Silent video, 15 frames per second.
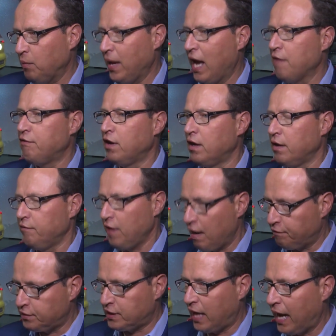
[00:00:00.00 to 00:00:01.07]
We have, a, we
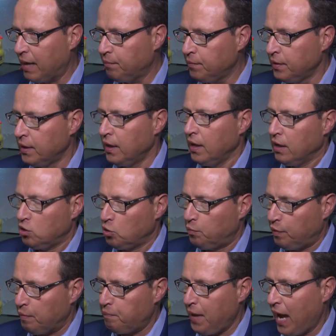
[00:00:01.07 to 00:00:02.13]
have time to
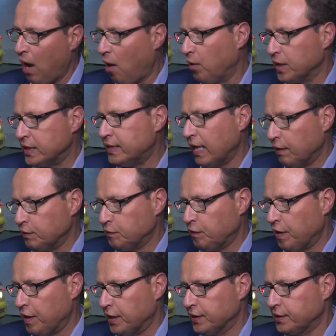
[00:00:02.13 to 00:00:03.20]
prepare ourselves
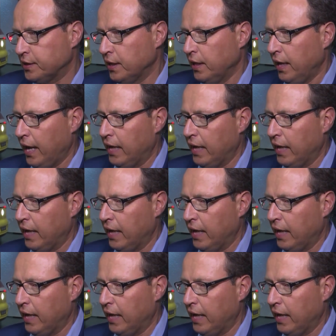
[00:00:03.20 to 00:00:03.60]
for this.